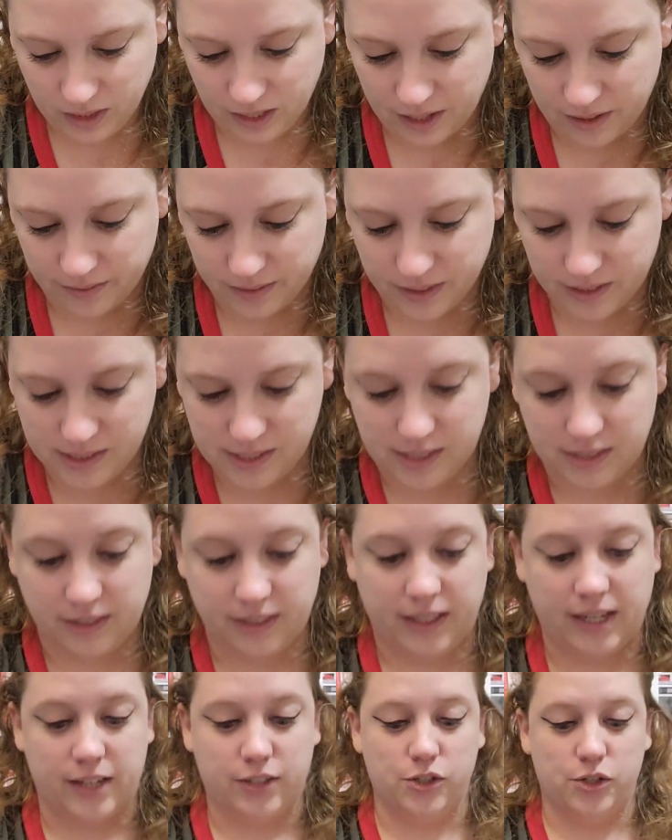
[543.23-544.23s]
I recently
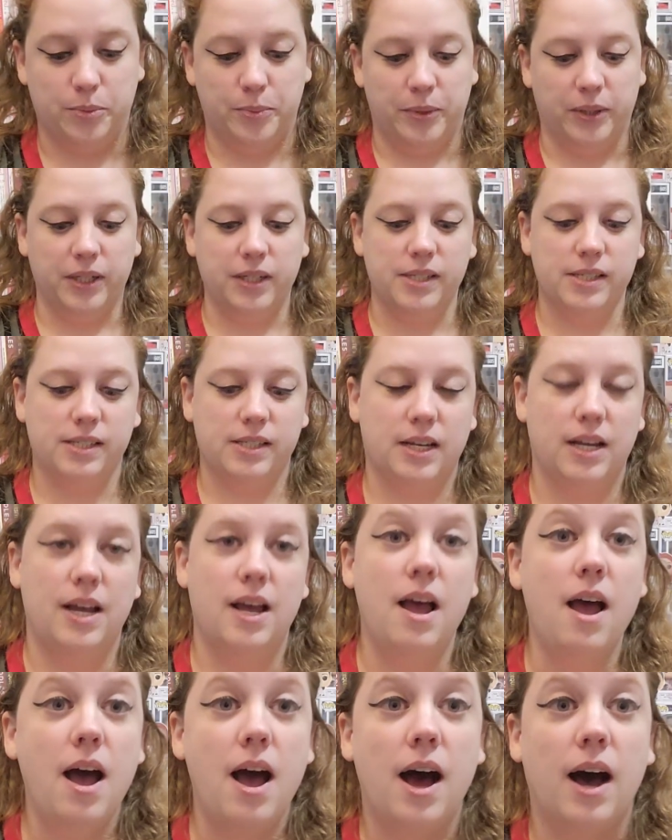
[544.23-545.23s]
got 2 books.
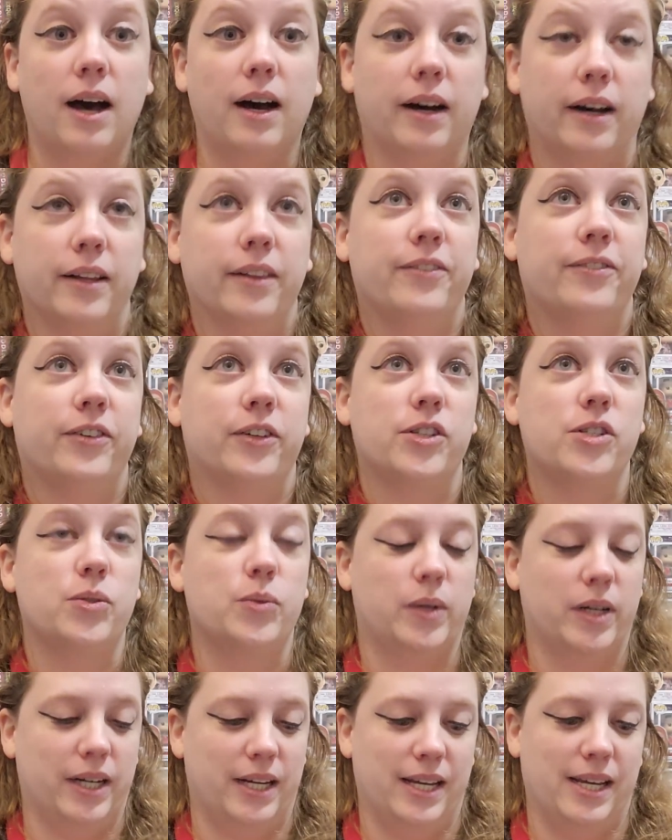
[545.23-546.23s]
The first
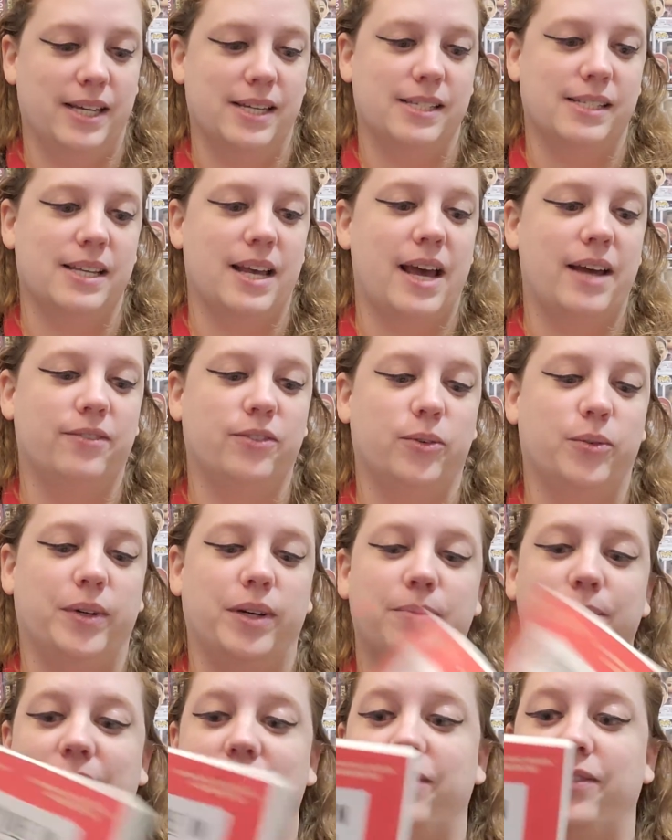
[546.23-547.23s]
one is Everyone in
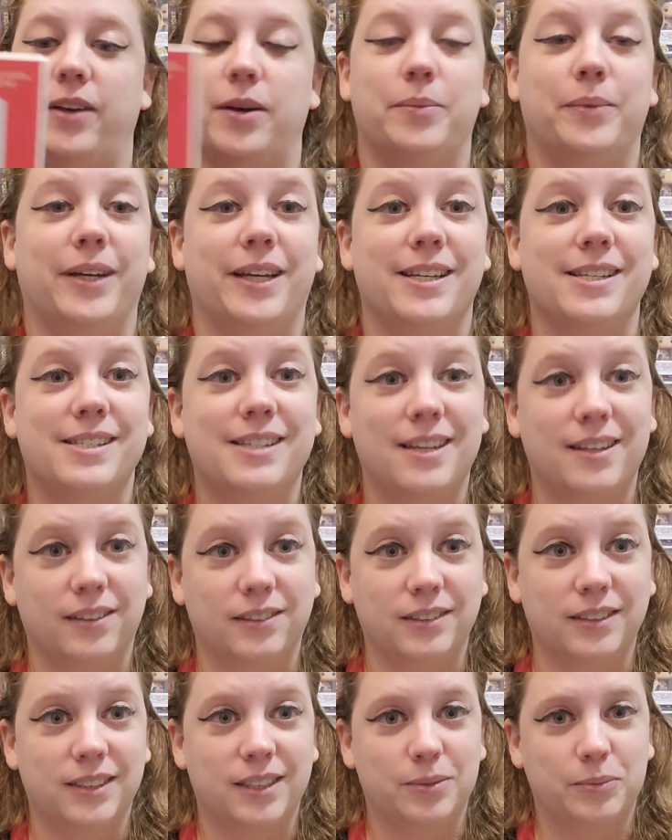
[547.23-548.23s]
My Family Has Killed
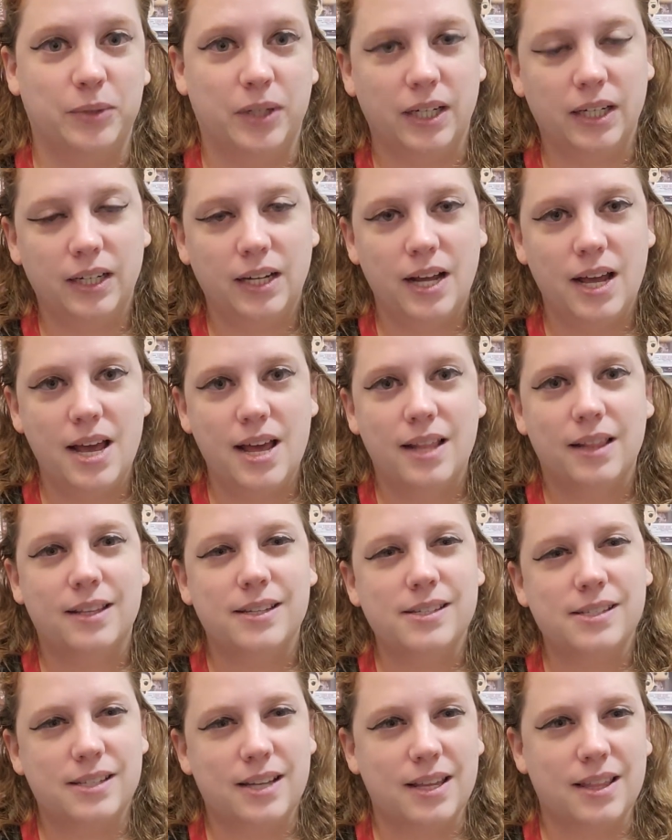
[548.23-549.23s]
Someone. This
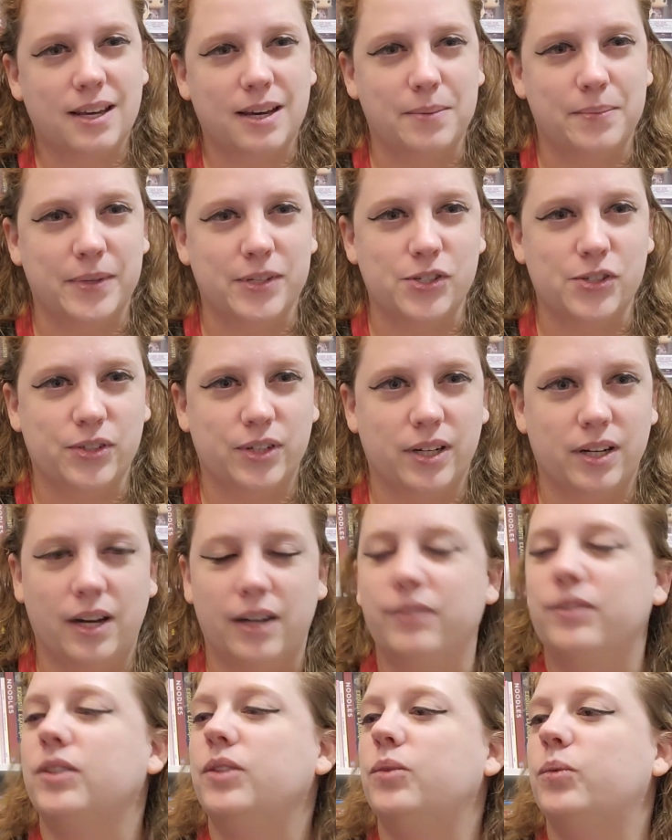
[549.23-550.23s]
is, I think, a mystery
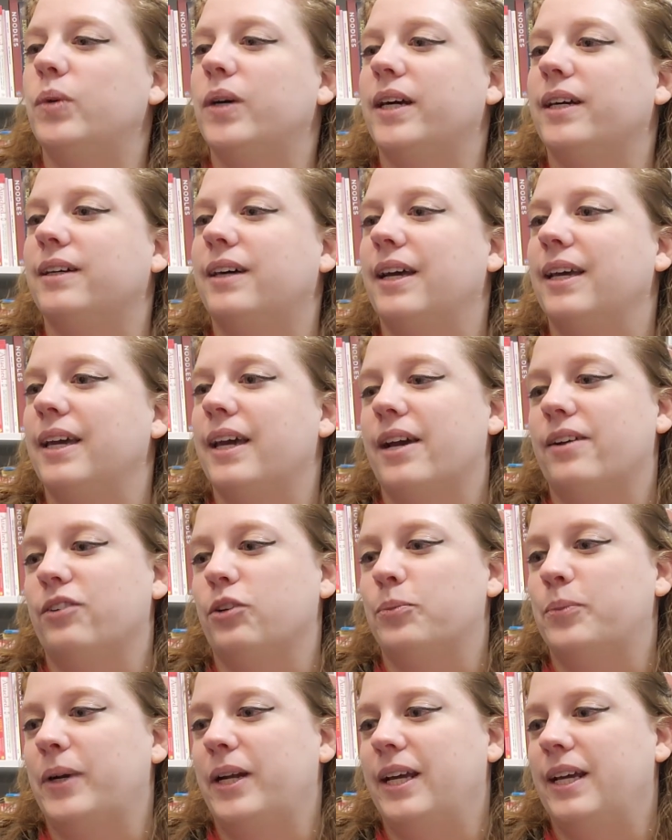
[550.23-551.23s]
novel where, like,
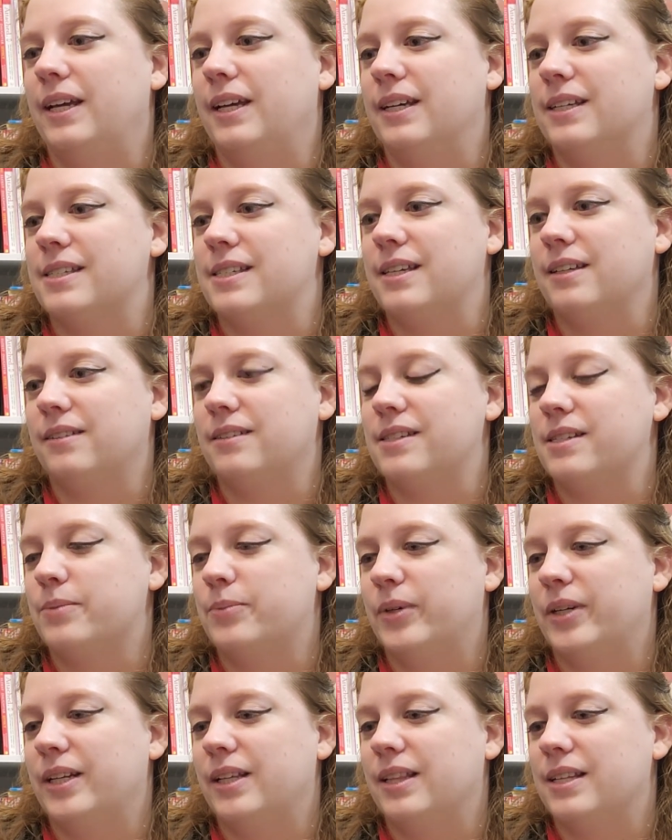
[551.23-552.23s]
everybody has killed
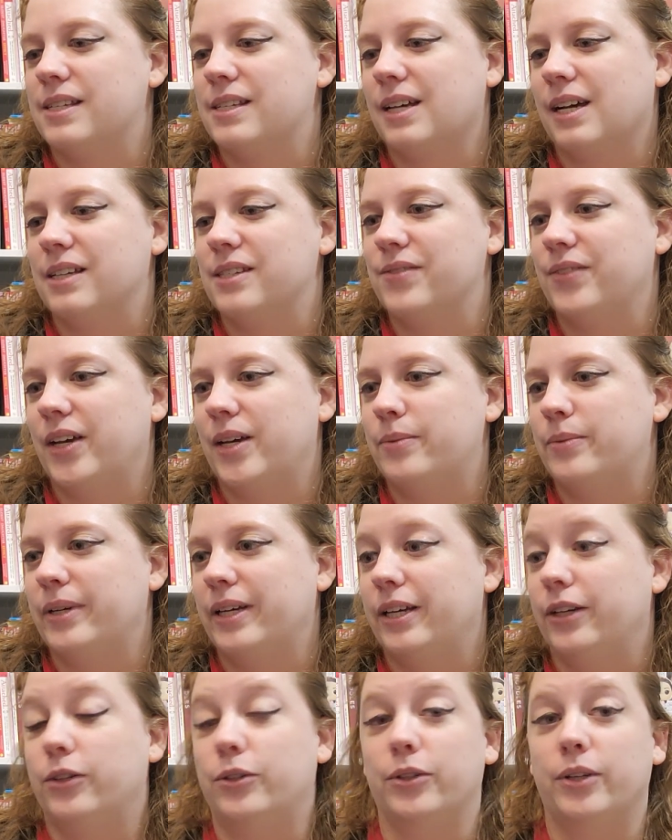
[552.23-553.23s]
someone in this guy's family,
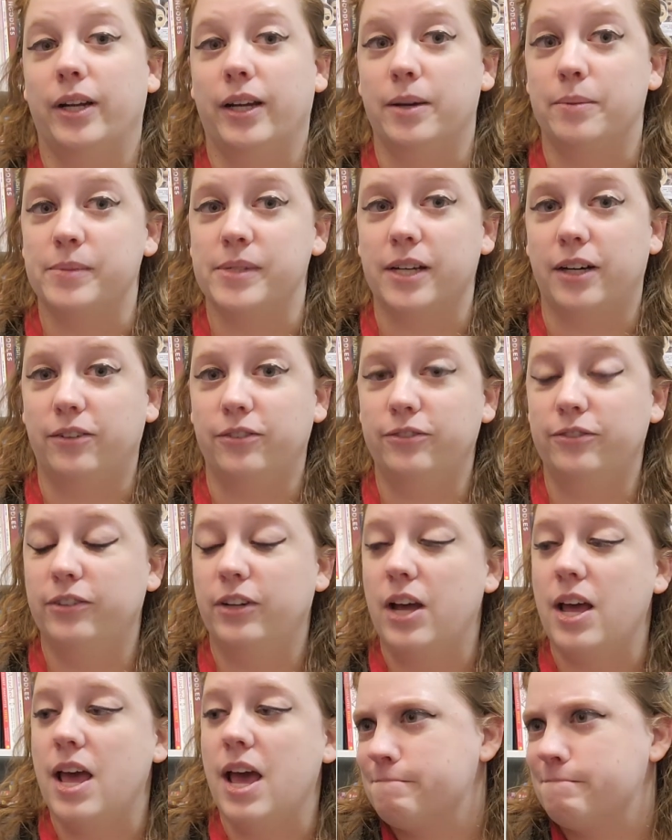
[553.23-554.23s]
including himself.
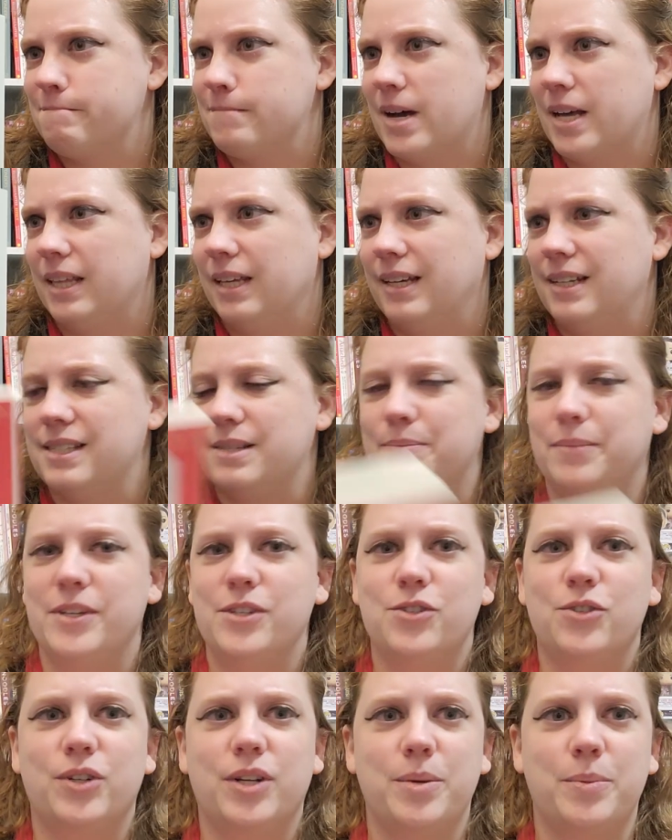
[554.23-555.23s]
I think it's a
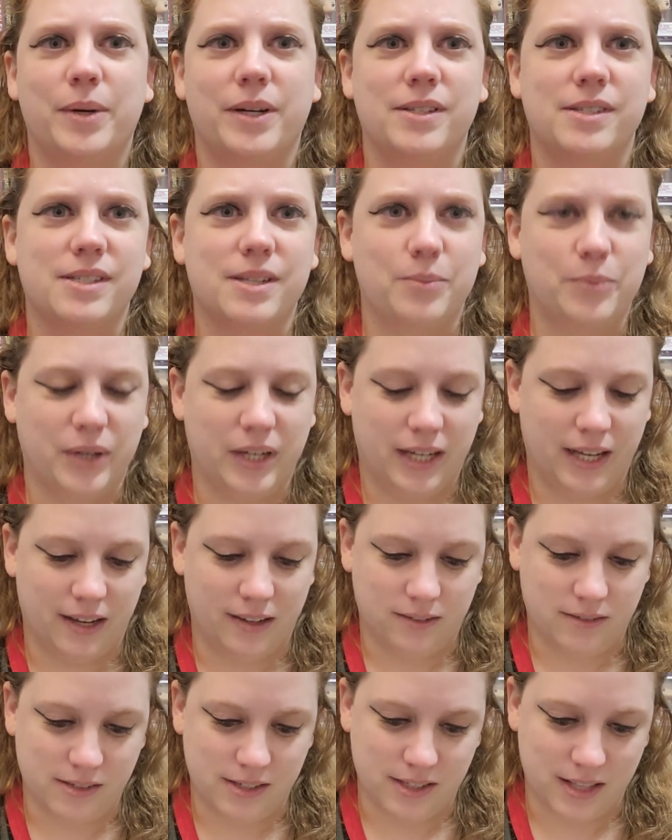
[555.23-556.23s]
mystery about someone
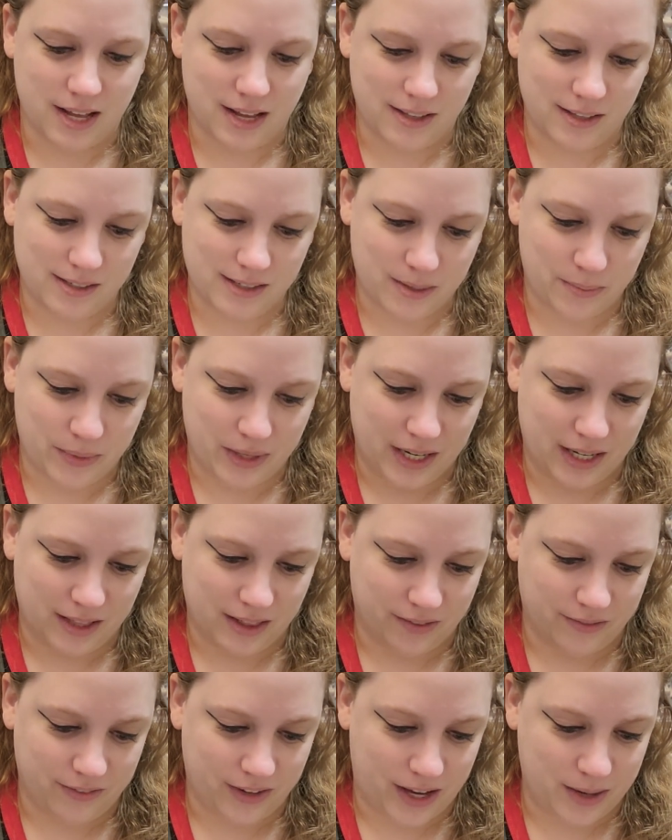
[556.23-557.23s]
kills then somebody in the
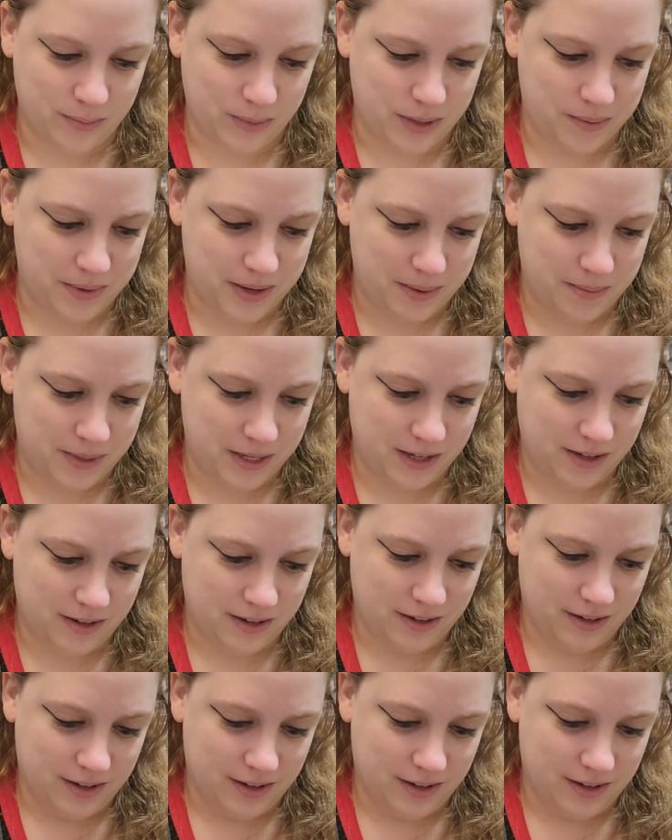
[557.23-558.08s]
family, maybe?